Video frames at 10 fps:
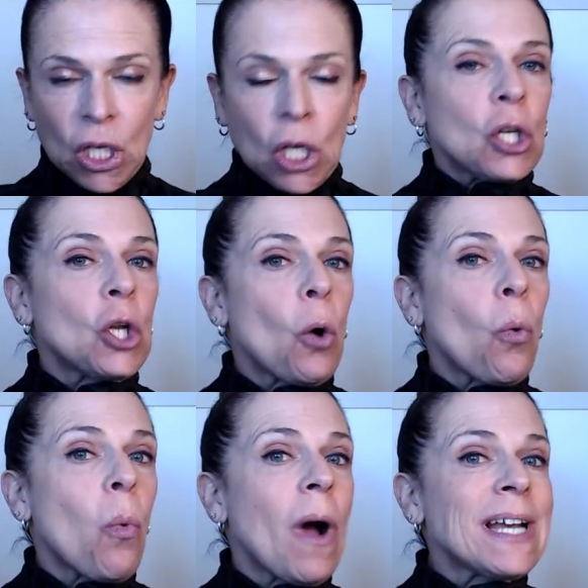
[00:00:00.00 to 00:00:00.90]
You know,
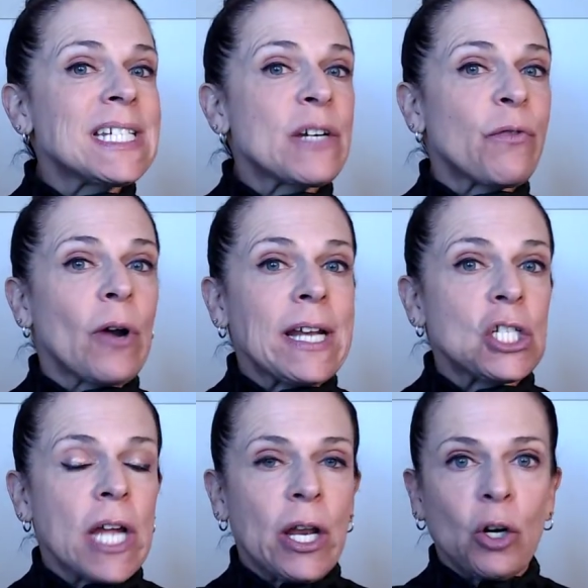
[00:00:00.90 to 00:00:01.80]
one
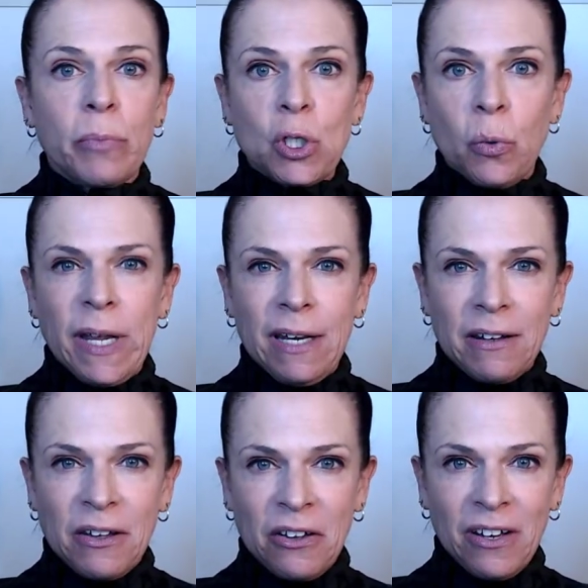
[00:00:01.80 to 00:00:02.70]
differentiator
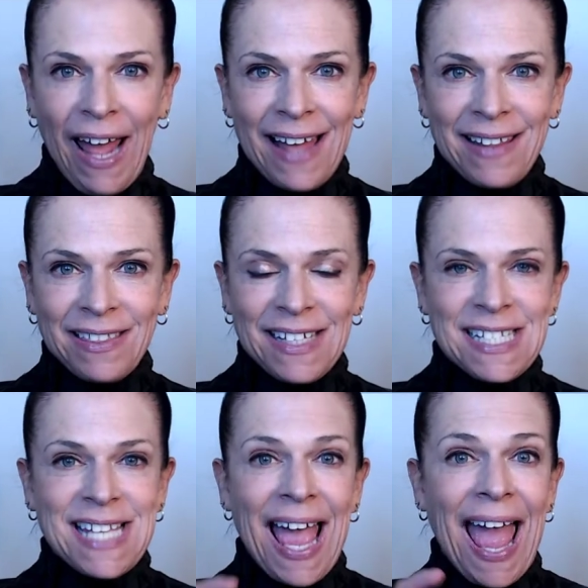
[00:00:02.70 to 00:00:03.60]
between good
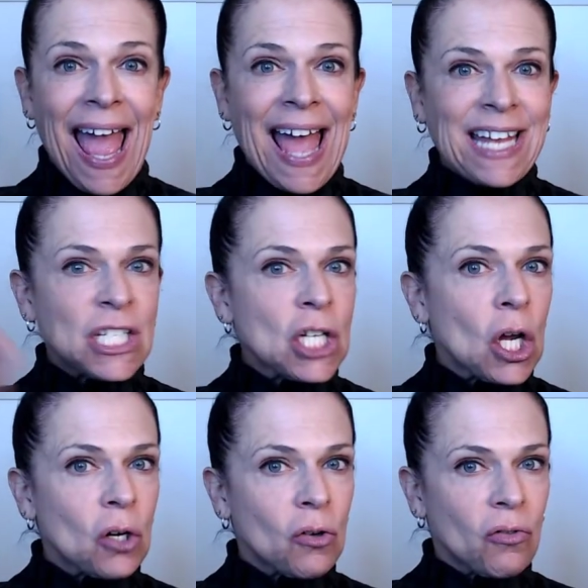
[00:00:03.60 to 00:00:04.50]
athletes and
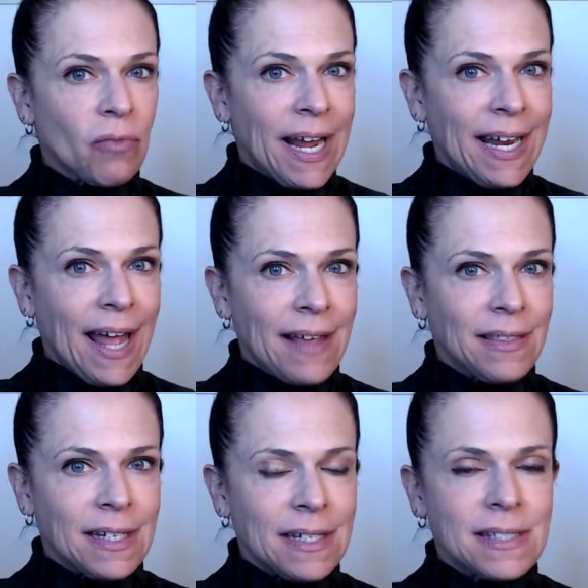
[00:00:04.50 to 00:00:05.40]
great
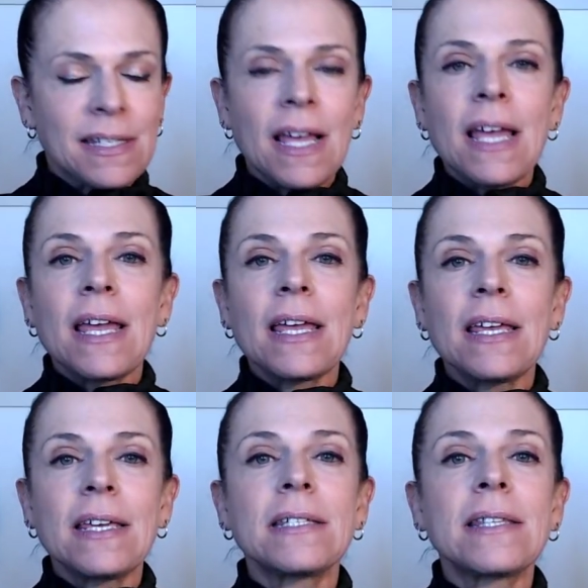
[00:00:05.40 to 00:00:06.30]
athletes
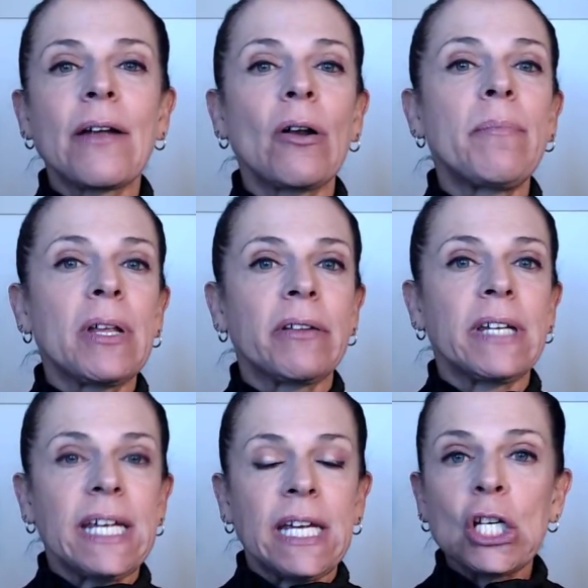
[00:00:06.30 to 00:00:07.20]
is their
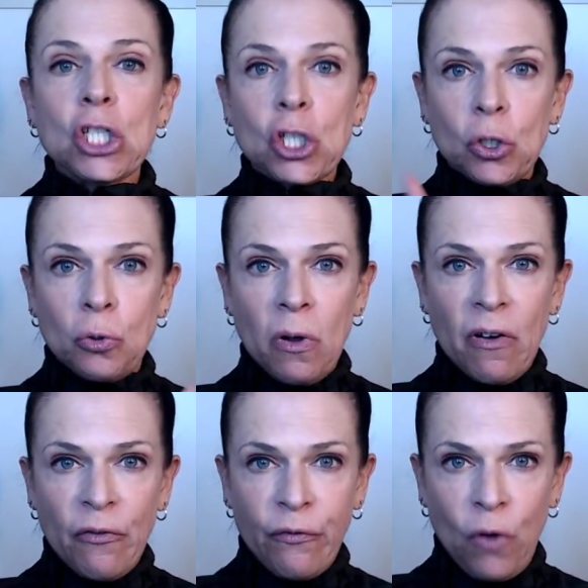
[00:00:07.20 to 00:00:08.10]
ability to
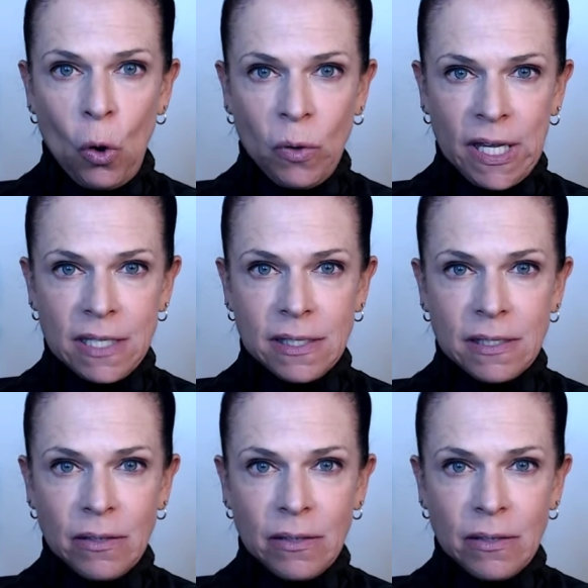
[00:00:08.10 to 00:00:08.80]
focus.